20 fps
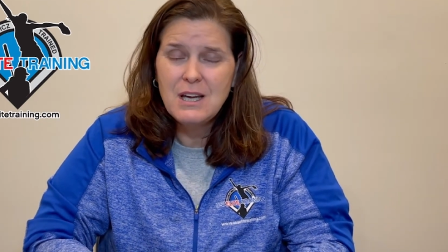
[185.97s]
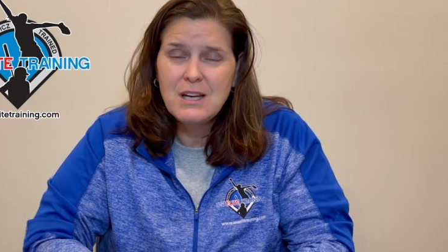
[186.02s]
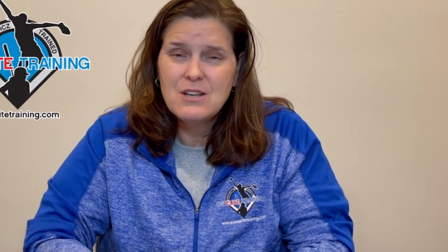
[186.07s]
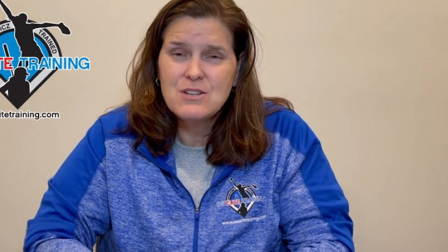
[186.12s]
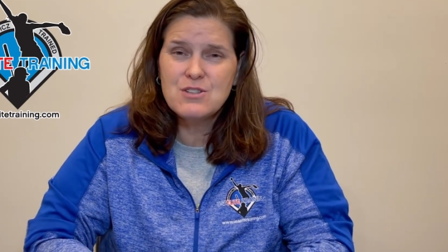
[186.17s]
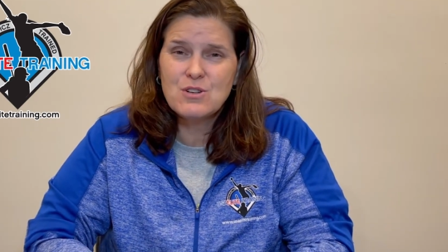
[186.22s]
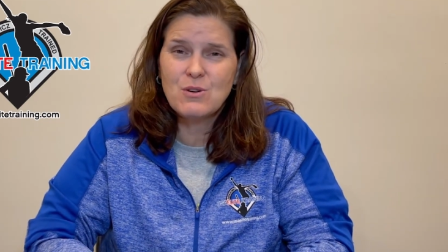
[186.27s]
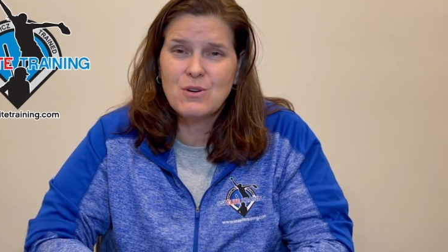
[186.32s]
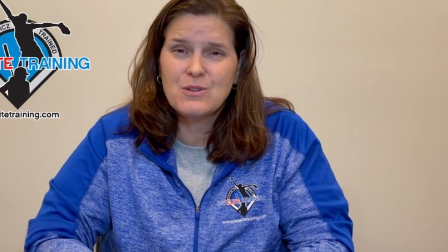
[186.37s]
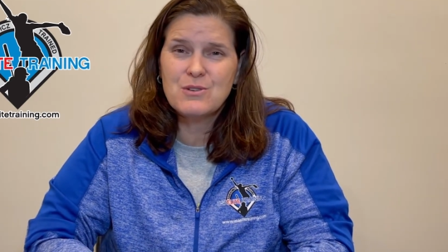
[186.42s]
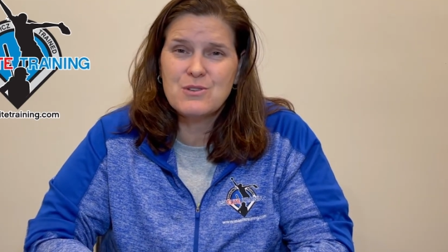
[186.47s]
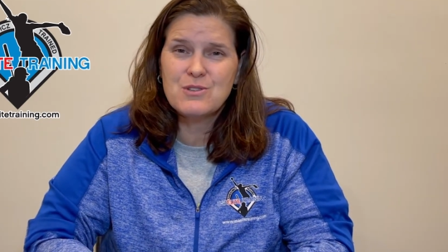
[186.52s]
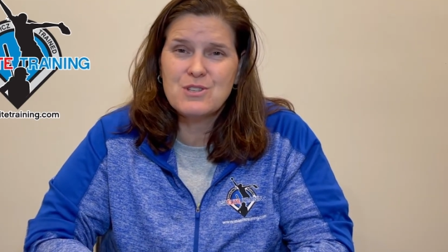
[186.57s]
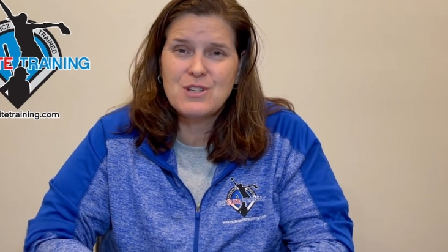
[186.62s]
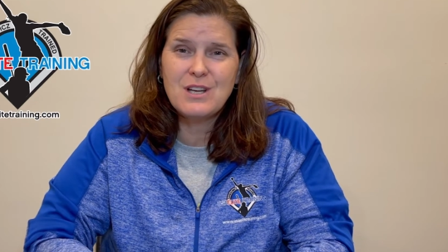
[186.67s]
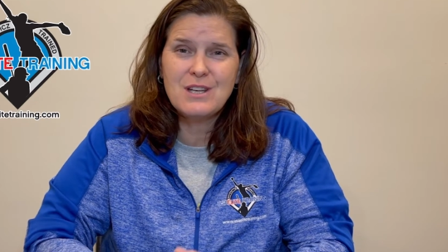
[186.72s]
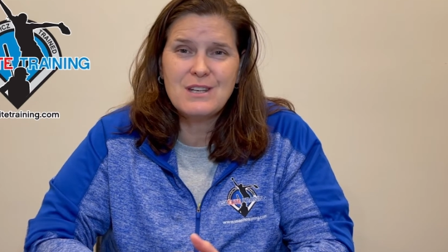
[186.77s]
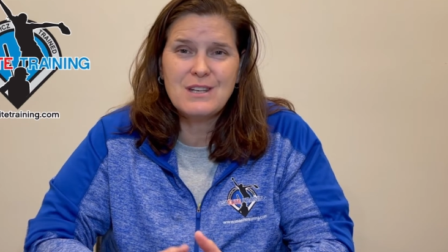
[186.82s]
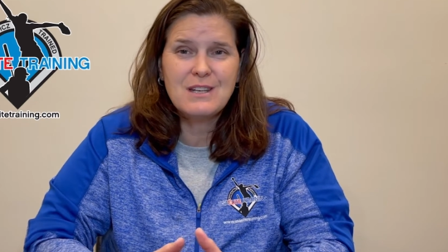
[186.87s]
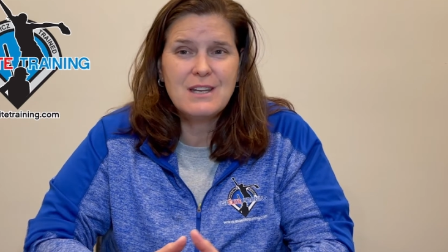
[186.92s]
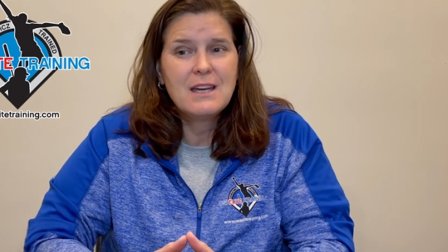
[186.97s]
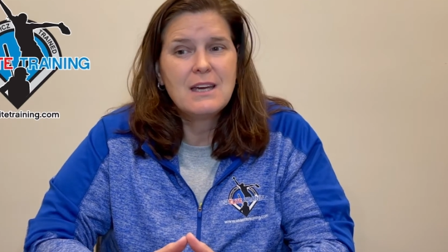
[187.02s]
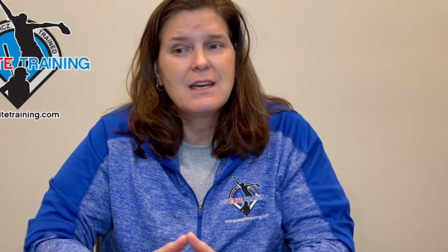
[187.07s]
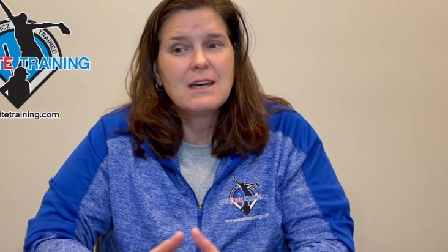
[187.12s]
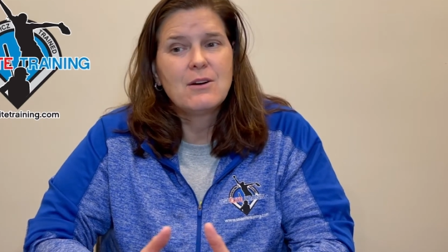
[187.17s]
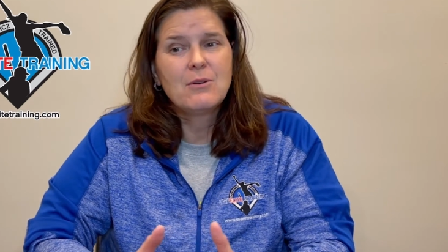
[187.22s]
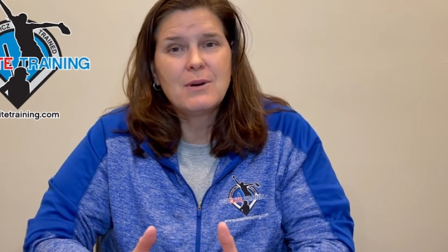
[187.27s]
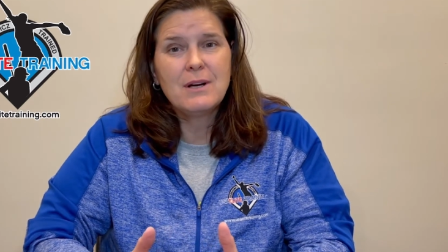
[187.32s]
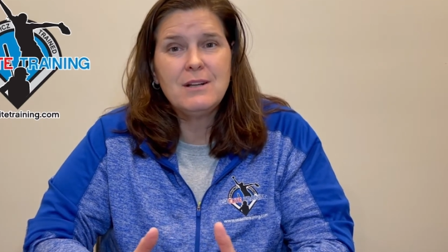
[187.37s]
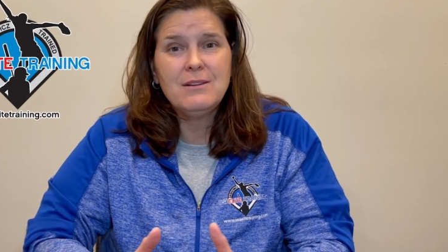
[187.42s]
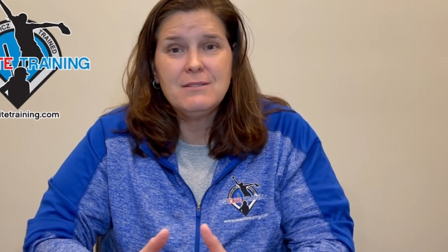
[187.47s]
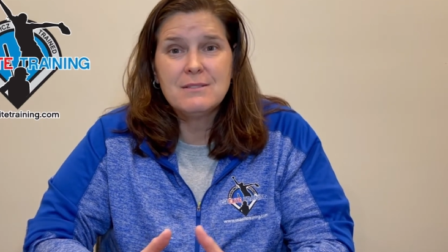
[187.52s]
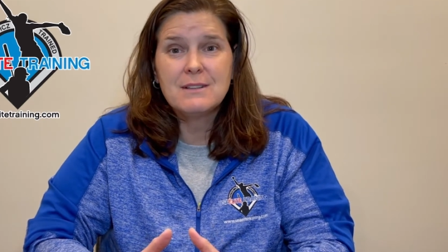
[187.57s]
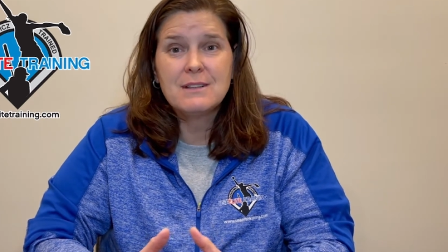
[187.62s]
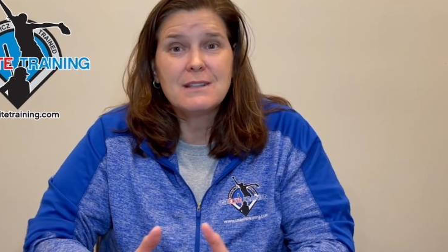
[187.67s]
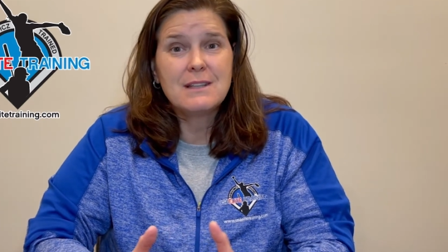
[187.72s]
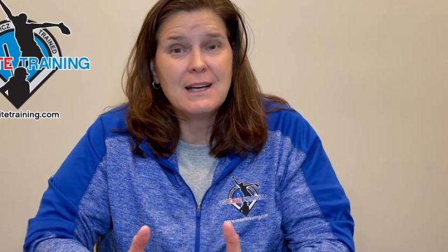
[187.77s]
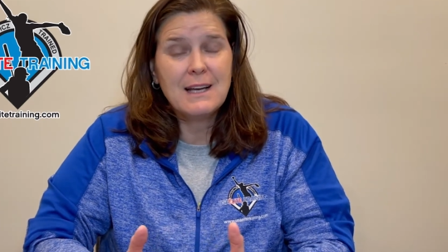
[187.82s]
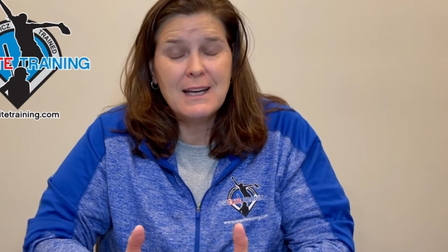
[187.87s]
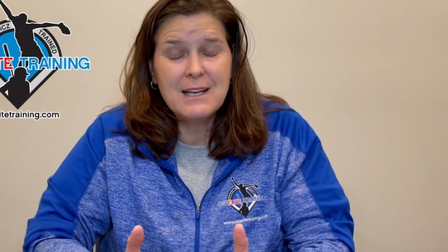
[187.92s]
So all of a sudden, well,
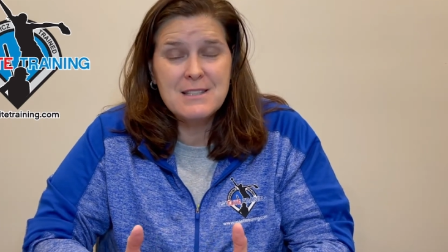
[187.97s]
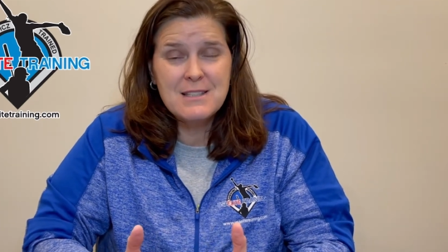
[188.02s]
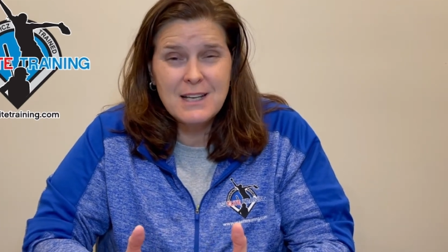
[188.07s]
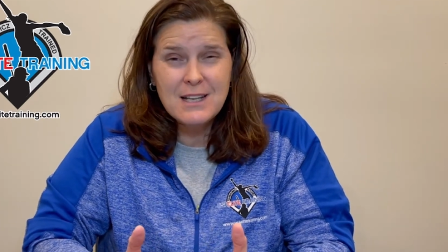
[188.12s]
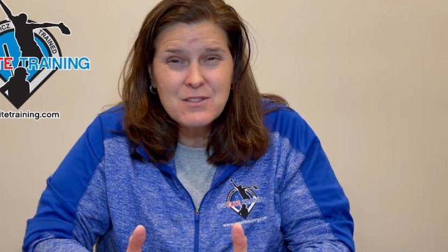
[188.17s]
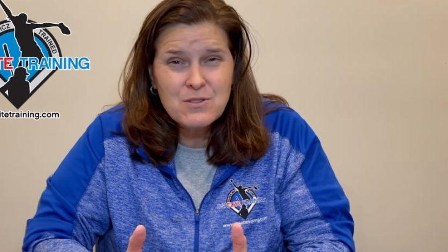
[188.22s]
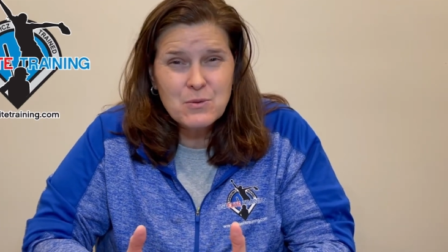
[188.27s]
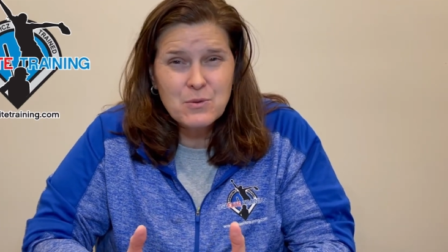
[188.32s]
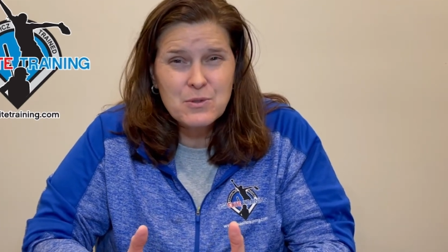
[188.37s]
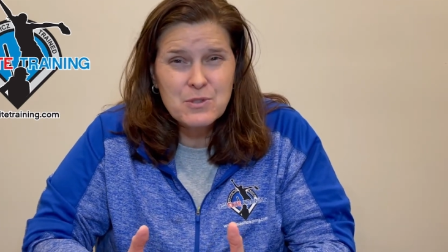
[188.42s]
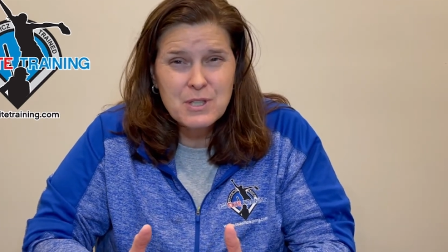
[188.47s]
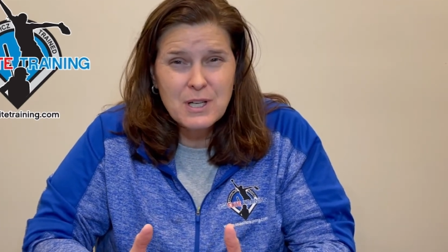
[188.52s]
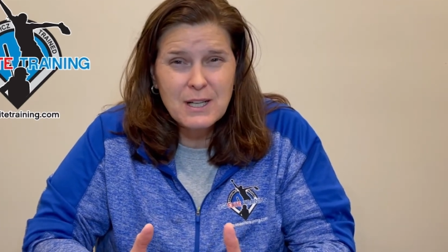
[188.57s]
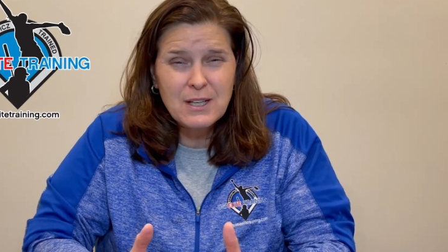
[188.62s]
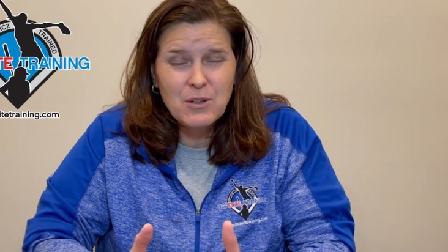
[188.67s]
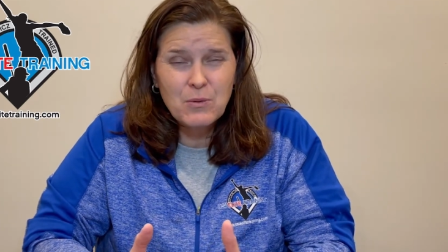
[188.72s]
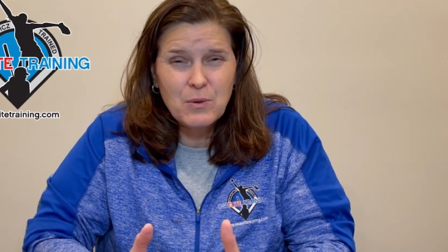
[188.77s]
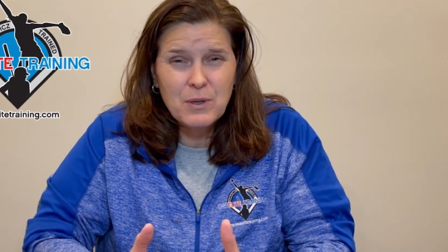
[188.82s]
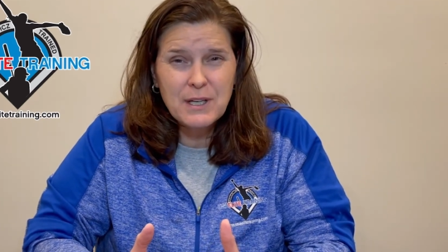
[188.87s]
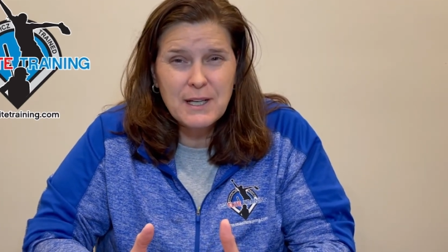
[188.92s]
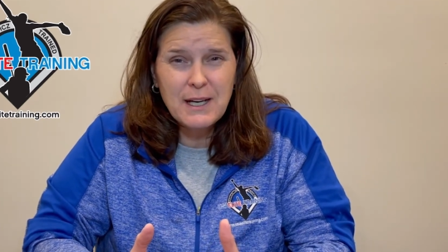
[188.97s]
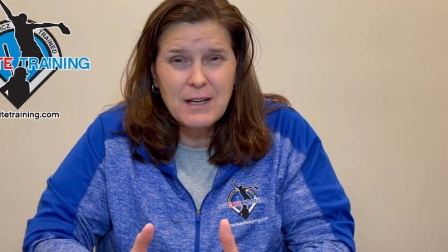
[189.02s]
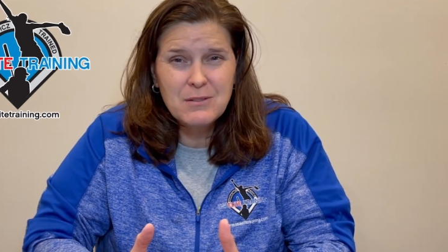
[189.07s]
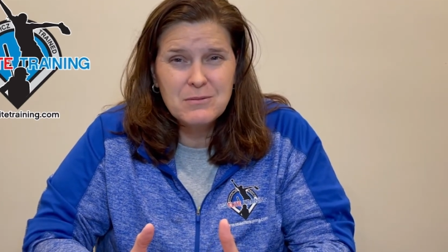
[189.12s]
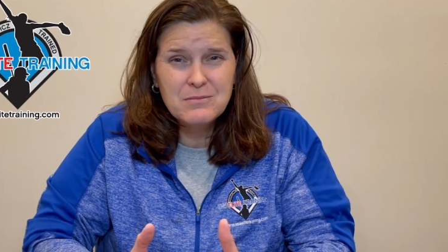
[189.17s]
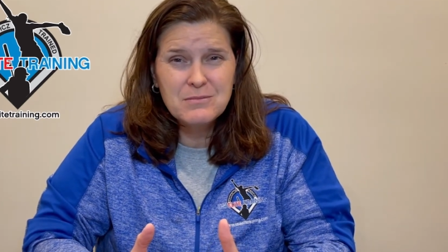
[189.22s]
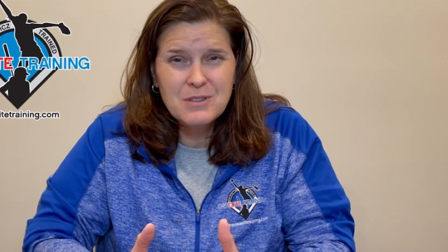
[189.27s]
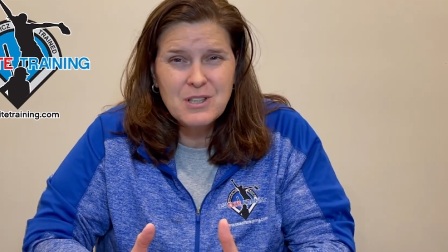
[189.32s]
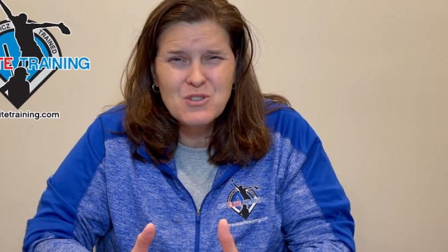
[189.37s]
I guess that school's not going to work out.